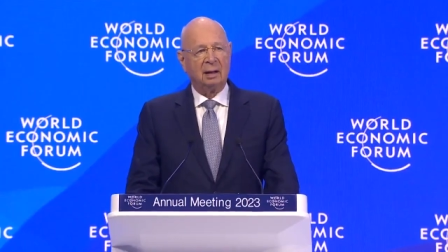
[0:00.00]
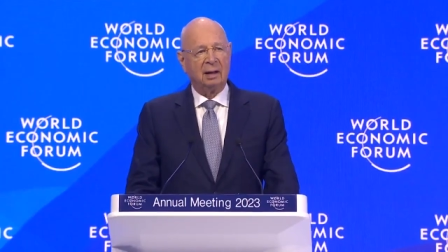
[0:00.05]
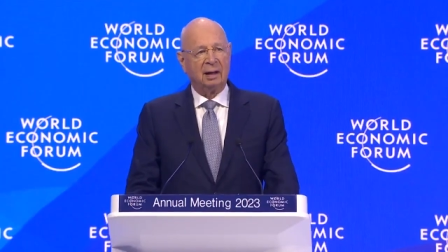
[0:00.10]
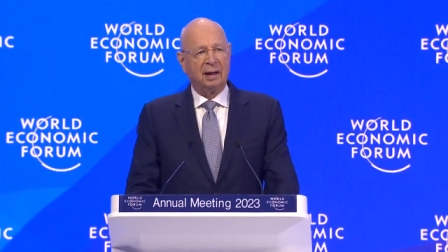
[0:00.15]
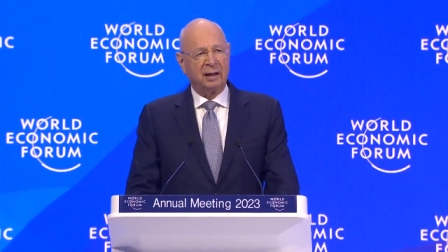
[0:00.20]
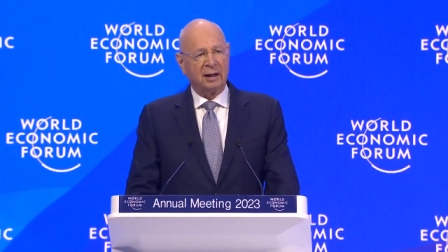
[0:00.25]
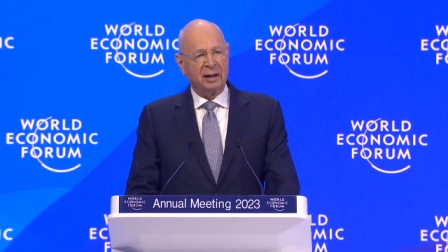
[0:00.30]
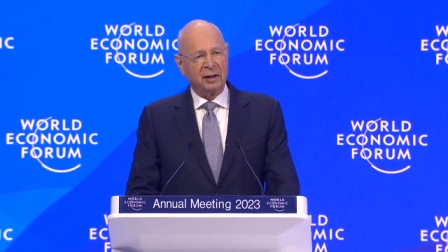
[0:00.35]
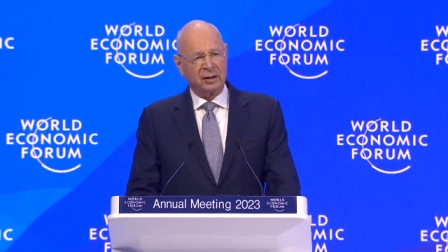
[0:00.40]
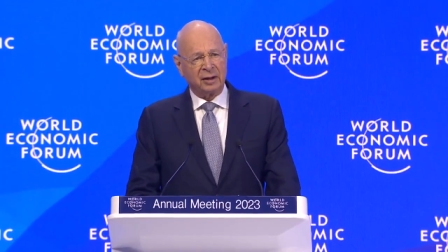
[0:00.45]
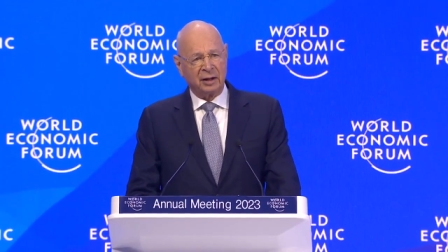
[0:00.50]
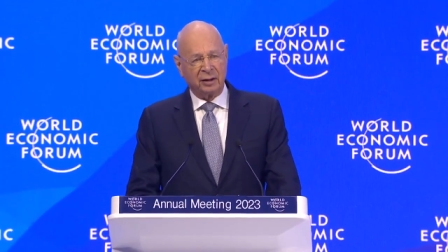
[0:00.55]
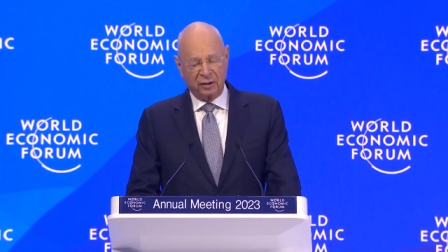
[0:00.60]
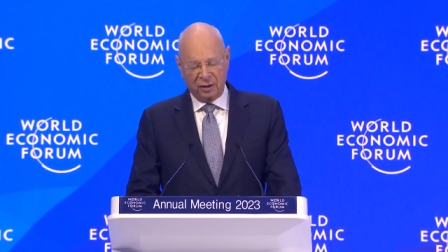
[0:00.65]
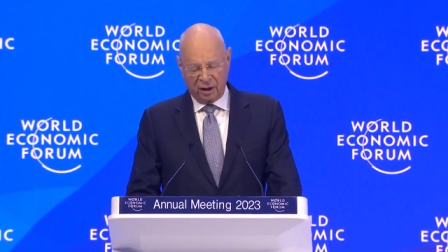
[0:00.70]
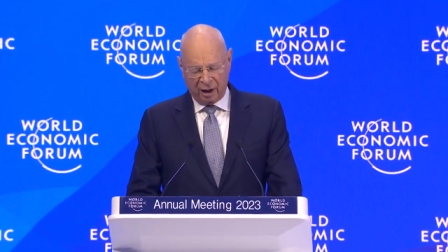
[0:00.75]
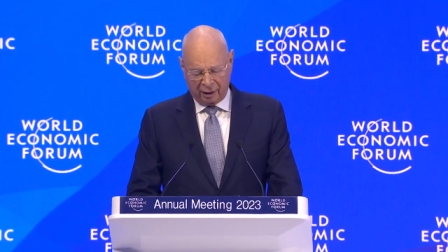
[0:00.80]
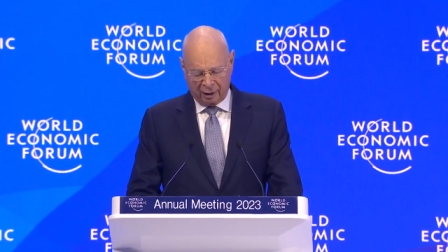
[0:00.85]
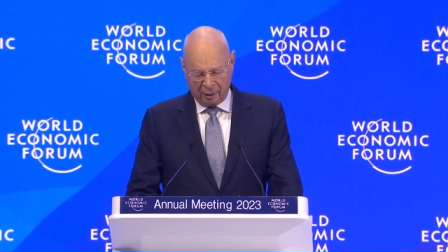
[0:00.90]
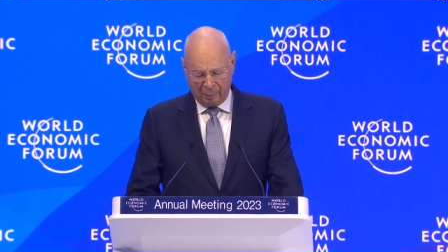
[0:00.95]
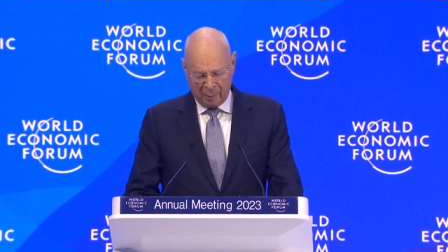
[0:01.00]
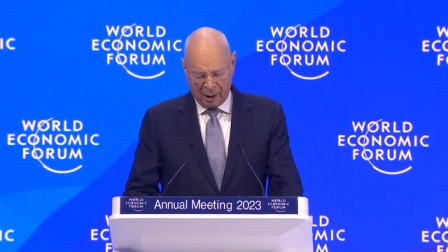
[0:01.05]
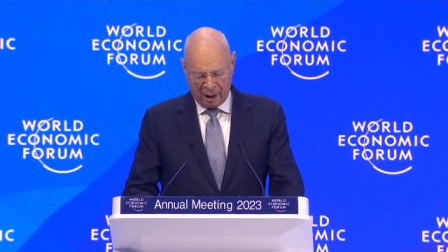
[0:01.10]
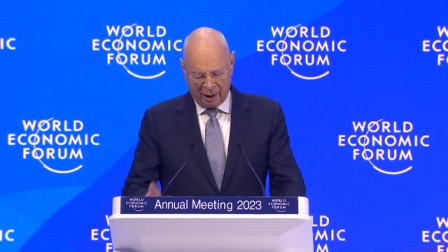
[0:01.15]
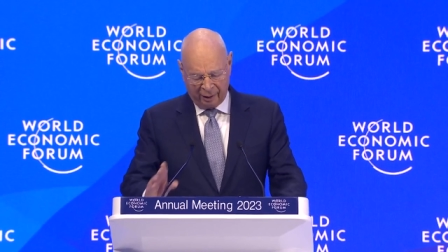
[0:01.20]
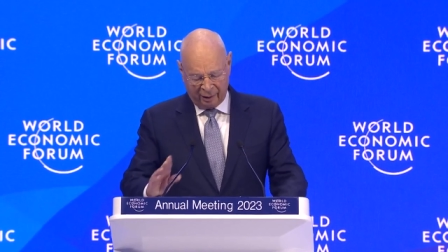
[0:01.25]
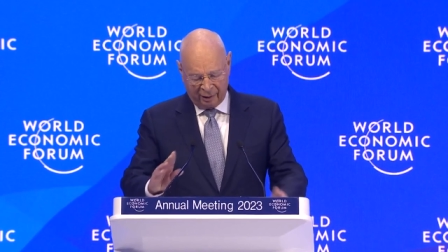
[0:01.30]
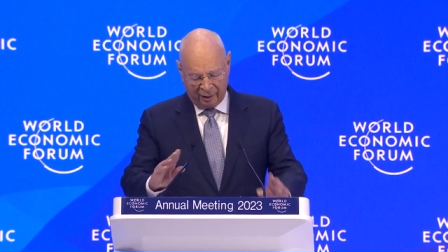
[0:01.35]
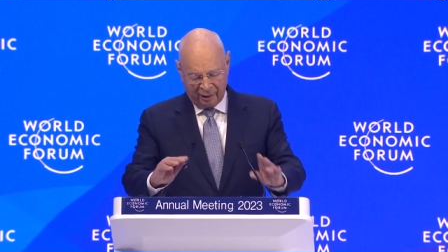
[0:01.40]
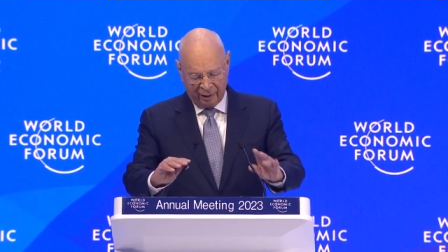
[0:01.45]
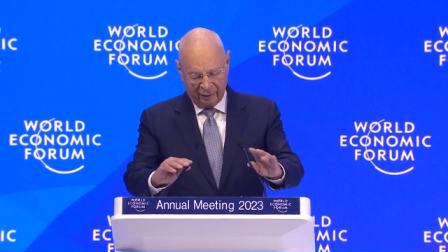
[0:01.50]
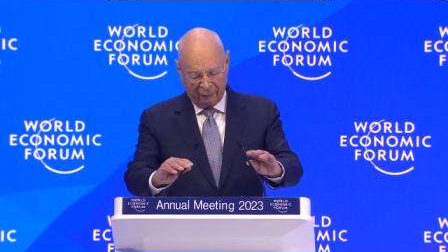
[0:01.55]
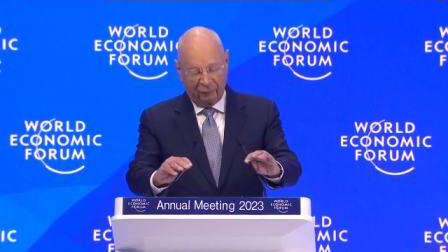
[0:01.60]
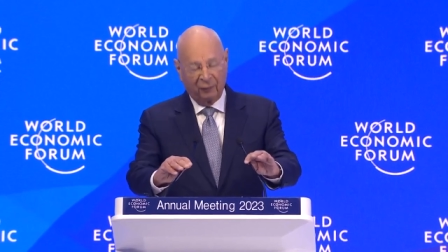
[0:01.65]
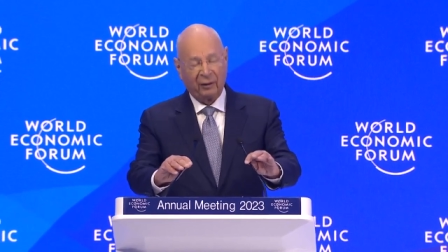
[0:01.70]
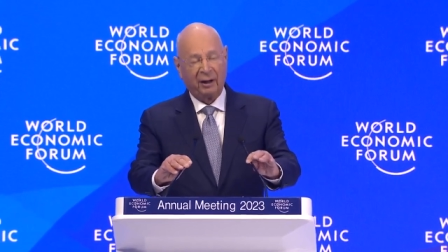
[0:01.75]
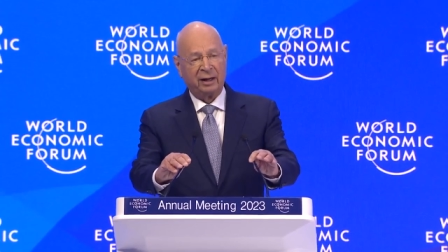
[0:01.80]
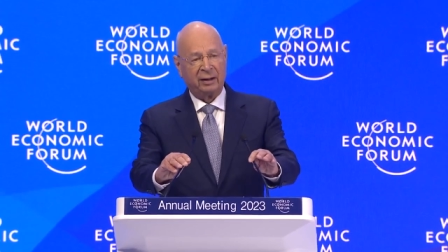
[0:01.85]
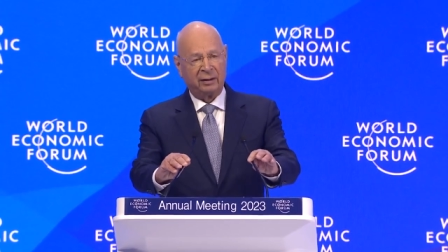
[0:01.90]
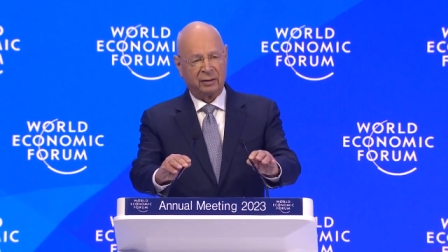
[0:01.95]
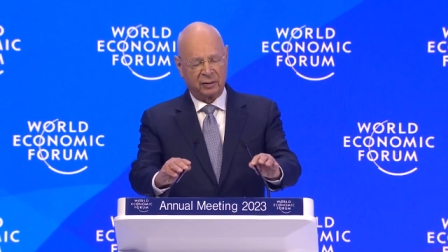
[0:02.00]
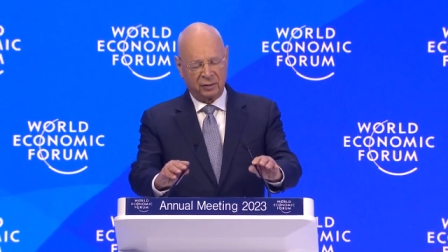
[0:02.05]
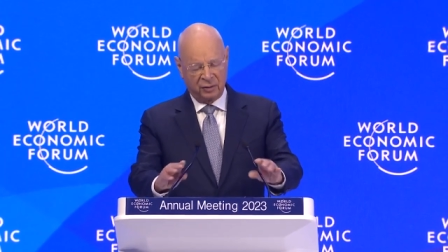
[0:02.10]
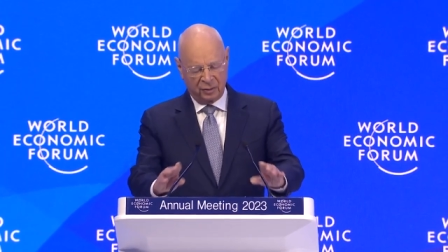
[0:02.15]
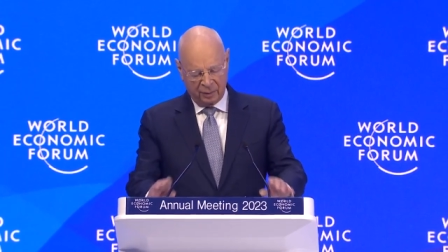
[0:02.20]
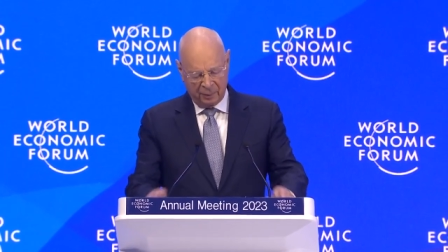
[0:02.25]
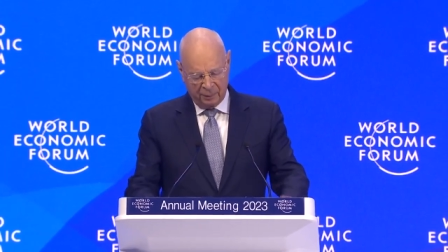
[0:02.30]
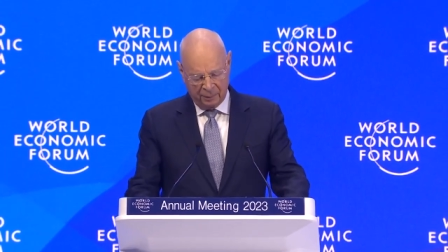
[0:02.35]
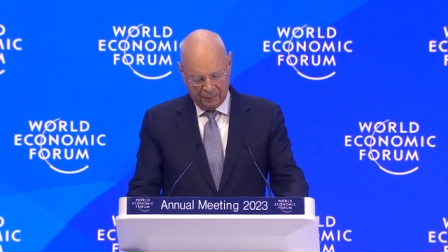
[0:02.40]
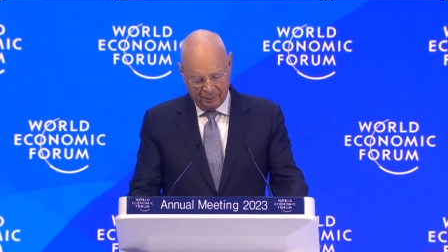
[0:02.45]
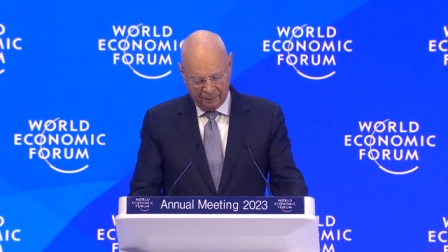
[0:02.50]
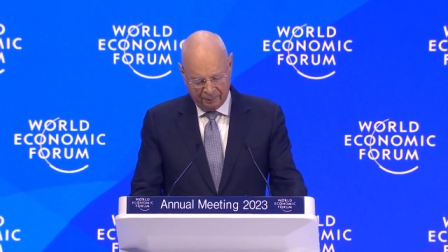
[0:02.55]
Ladies and gentlemen, dear friends,